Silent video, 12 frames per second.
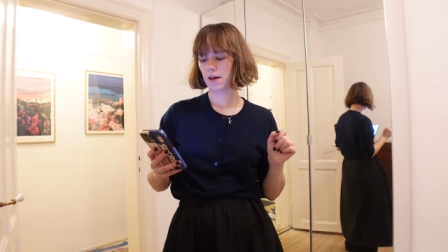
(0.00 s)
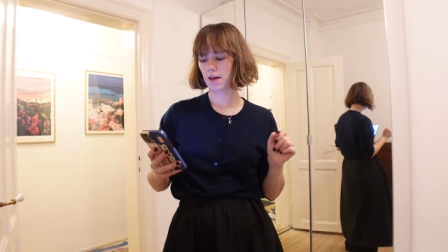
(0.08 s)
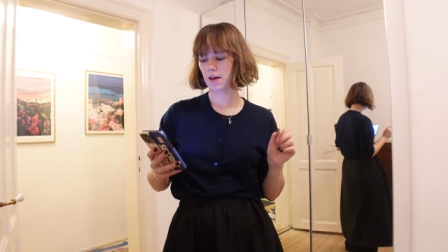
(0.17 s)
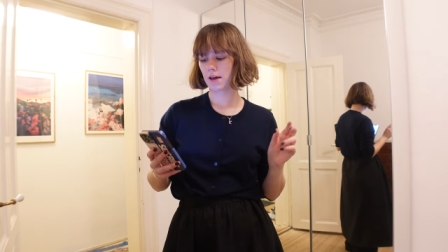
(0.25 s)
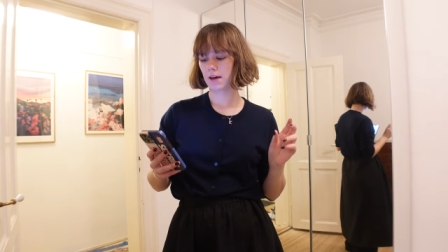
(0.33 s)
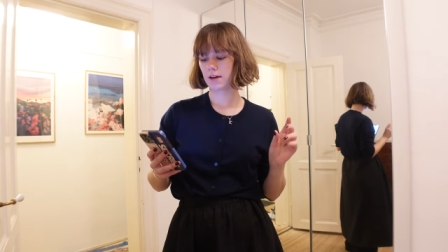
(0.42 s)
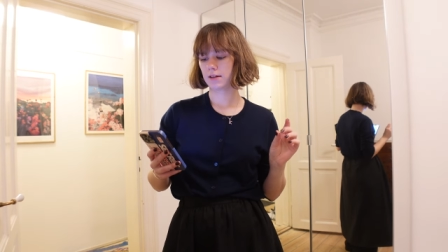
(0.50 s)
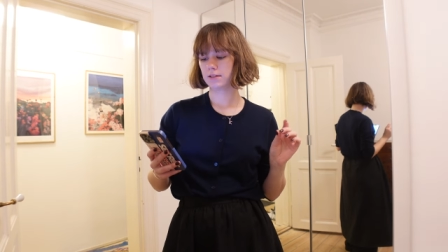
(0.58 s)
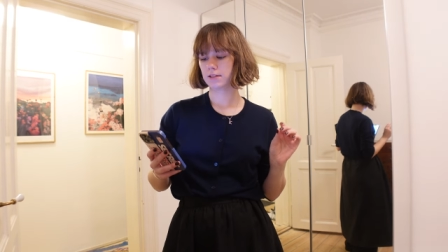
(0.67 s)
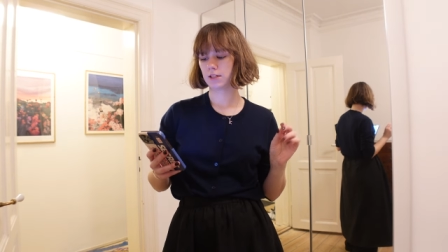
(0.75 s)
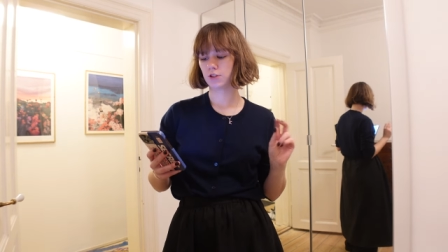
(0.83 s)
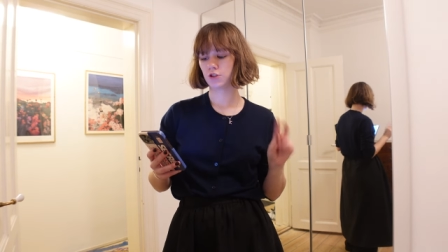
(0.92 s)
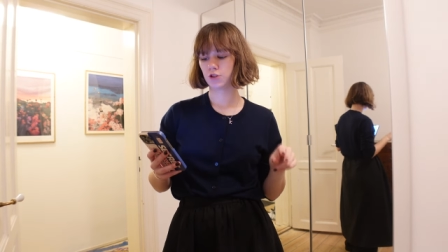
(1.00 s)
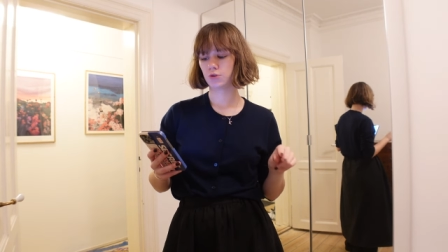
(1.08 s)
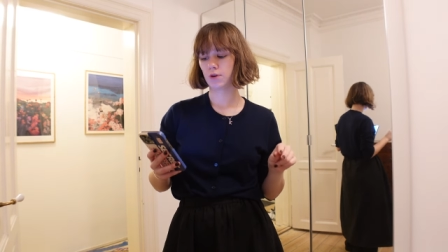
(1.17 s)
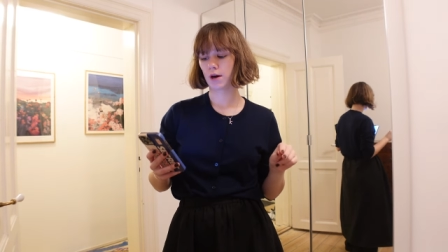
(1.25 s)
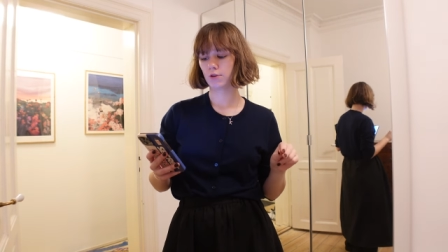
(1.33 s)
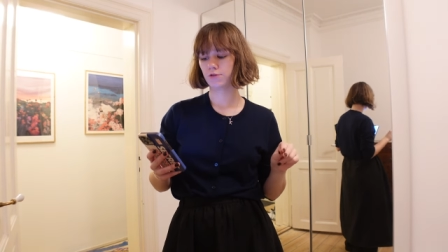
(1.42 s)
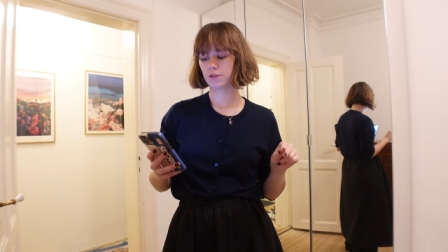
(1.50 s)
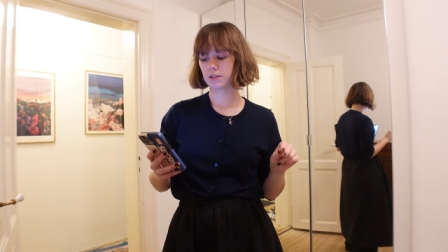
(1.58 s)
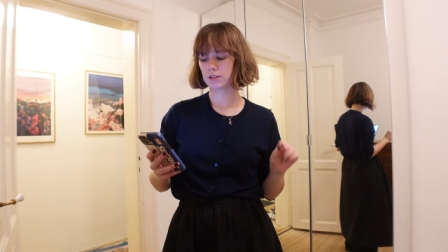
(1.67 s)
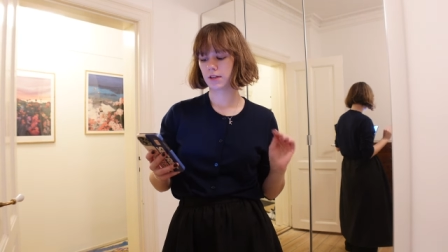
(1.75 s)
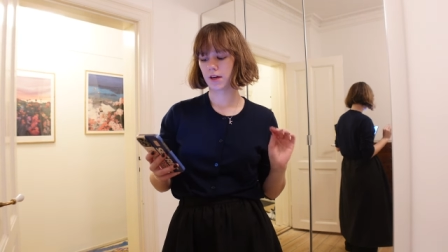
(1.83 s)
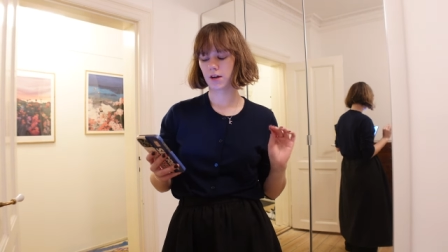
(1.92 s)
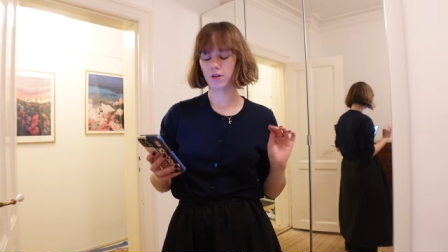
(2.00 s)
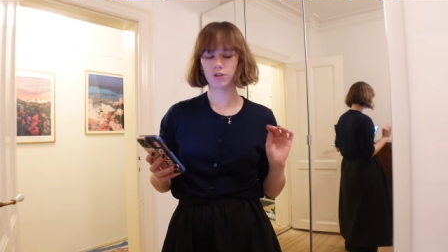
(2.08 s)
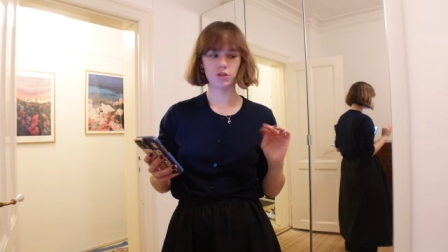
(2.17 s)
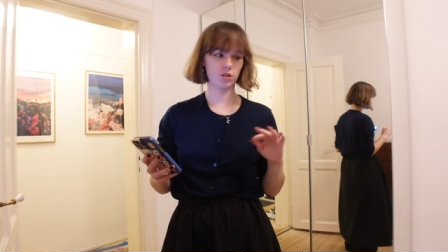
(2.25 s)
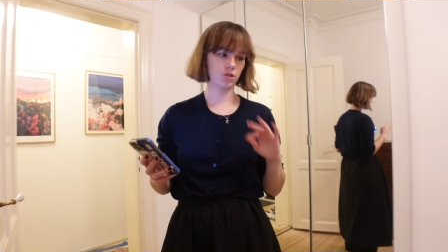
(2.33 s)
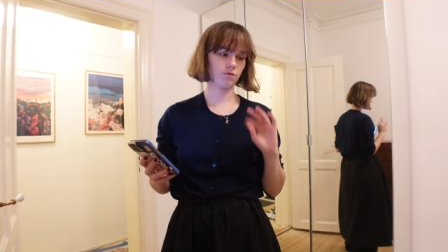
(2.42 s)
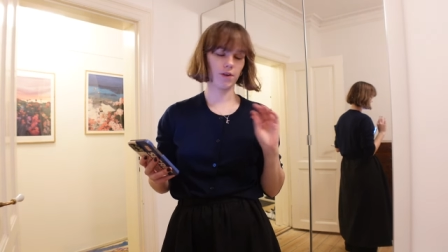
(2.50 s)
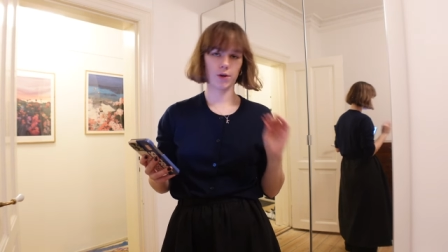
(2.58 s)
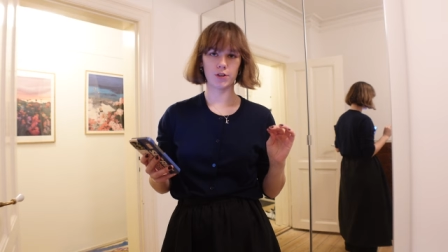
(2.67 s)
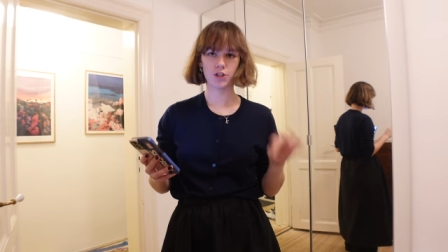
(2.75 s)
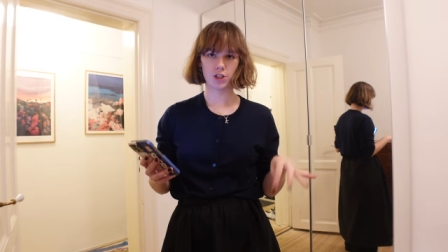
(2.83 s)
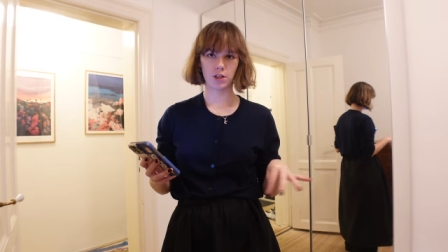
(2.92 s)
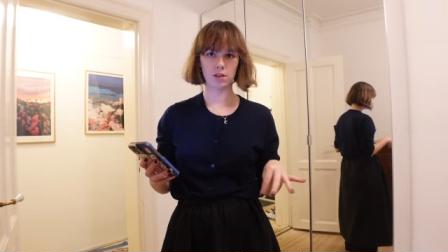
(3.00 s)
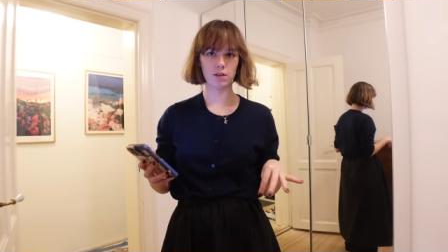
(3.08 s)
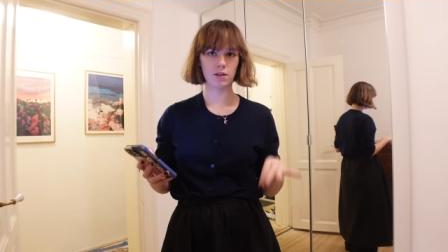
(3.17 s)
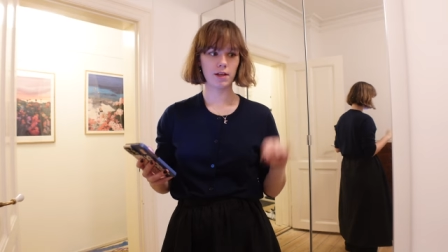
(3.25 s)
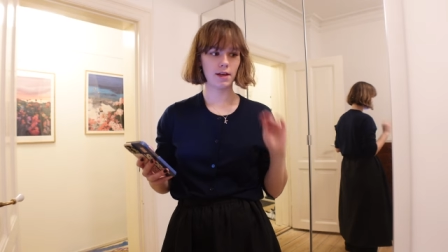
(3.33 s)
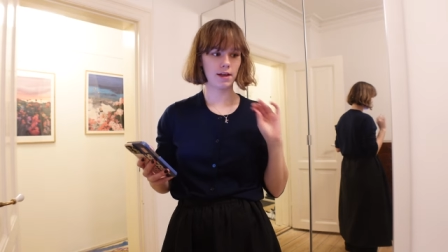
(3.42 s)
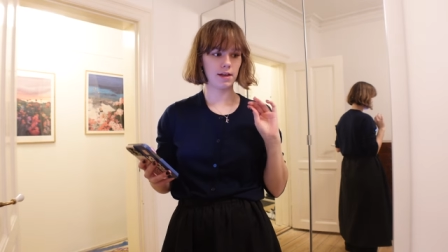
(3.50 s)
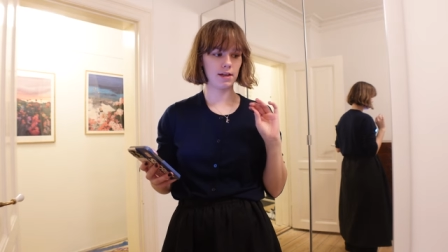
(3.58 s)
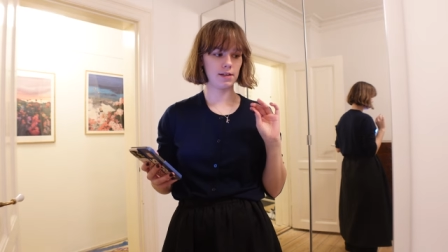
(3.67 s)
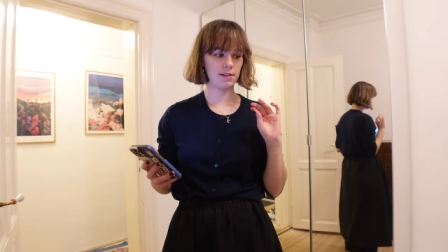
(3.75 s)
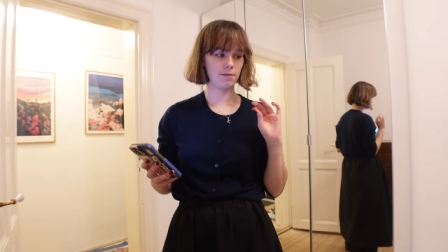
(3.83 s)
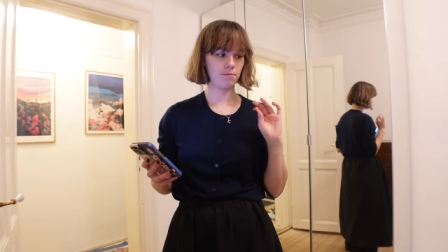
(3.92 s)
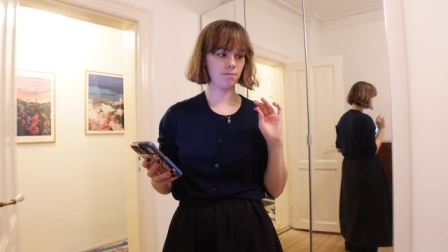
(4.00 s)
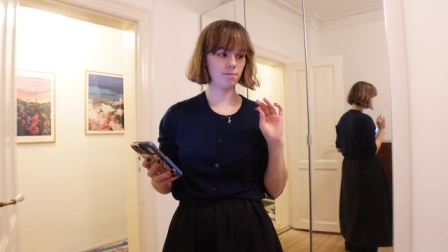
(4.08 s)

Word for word: and then two outfits that are just very chill and